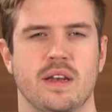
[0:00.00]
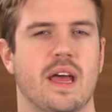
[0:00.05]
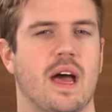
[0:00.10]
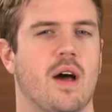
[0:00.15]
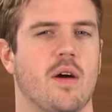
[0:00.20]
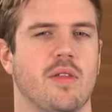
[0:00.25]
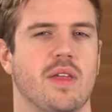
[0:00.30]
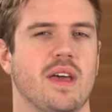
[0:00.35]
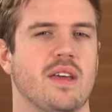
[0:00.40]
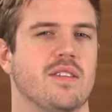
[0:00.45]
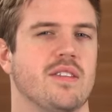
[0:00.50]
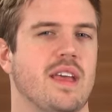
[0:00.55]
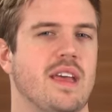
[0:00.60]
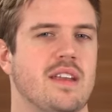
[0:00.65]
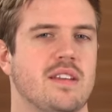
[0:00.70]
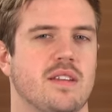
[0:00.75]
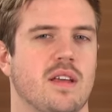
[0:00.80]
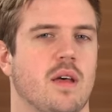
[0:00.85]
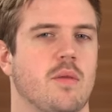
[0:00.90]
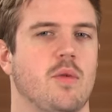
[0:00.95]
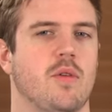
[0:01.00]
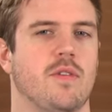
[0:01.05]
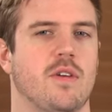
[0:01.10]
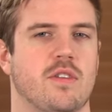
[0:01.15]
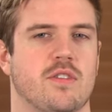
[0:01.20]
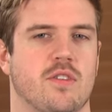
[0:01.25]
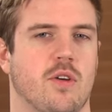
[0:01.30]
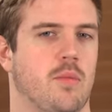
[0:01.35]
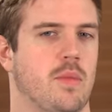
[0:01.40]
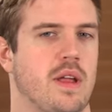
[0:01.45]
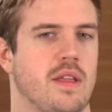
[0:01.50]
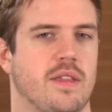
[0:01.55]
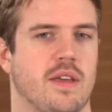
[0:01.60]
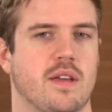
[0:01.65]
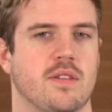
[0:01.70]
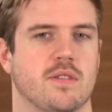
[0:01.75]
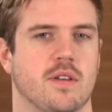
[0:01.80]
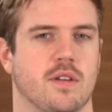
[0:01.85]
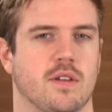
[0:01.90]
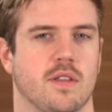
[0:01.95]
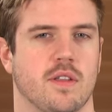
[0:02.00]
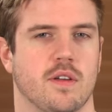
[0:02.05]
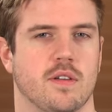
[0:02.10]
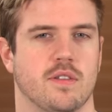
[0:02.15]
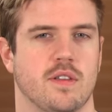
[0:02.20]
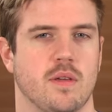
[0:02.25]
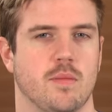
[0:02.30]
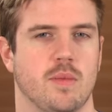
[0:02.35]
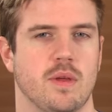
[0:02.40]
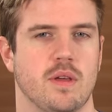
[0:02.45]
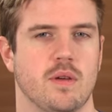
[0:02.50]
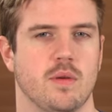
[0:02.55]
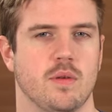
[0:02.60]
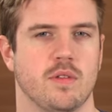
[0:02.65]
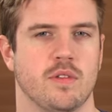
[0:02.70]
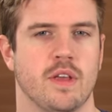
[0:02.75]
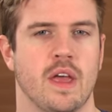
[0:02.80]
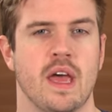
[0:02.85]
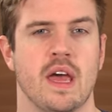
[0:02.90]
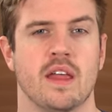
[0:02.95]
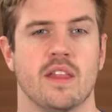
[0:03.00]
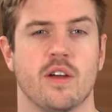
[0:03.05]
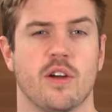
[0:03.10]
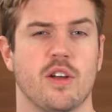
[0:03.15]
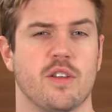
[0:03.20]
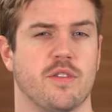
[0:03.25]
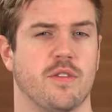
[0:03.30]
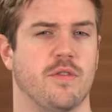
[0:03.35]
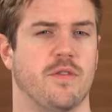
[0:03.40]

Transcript: Now, thanks to Intel moving so many things onto their CPUs, there is